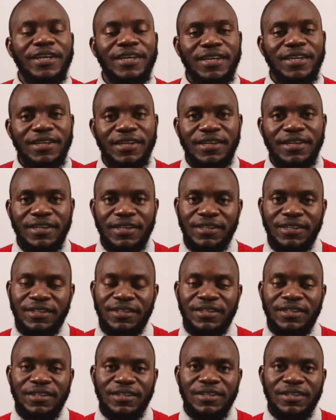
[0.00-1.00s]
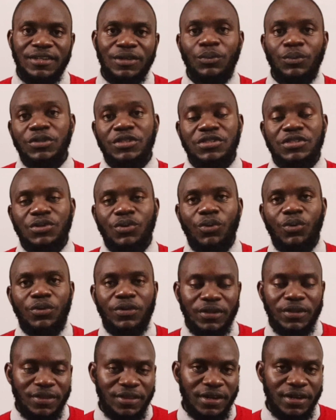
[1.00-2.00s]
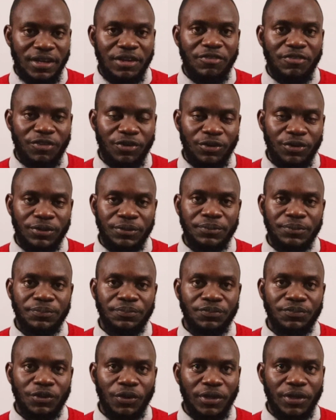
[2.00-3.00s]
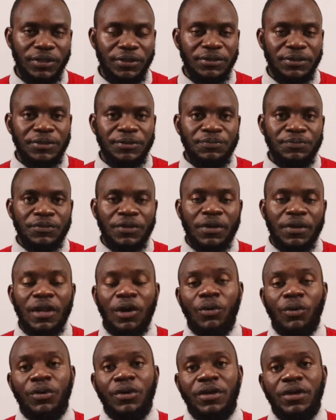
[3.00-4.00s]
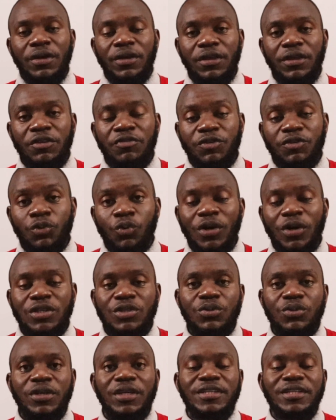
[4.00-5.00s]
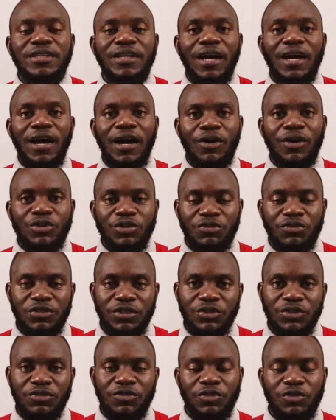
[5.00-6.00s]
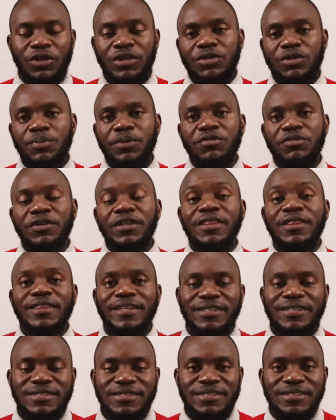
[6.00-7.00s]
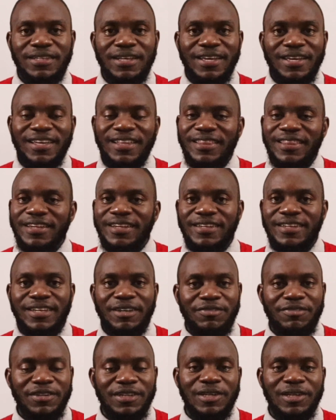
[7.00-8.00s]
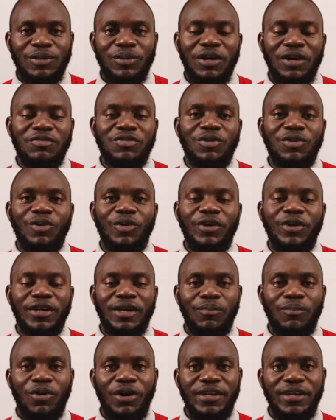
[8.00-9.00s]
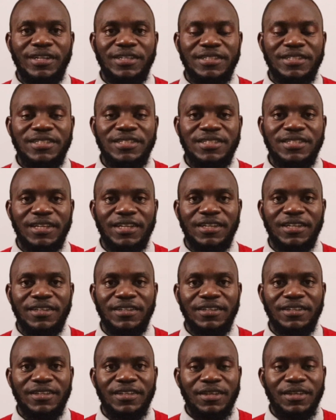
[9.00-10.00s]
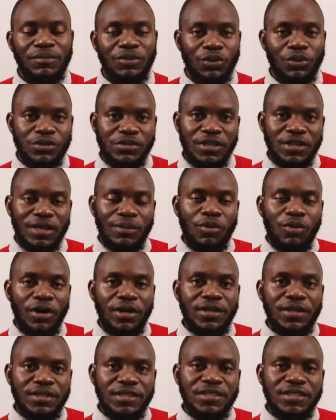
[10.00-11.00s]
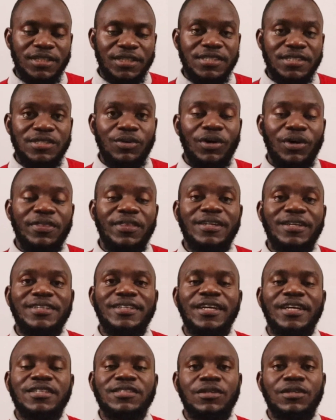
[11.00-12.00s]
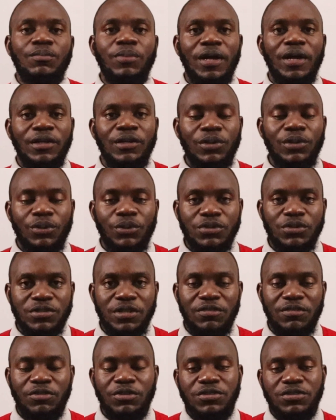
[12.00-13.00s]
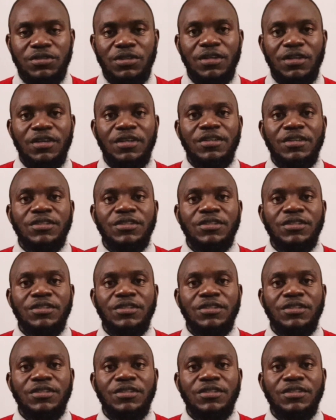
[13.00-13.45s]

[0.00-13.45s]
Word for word: the kidney, which is called the nephron. Okay? Now, if you want to get out of it, or if you want to prevent this, then definitely you have to lower your carbohydrate intake because the carbohydrate intake is the one that takes blood glucose levels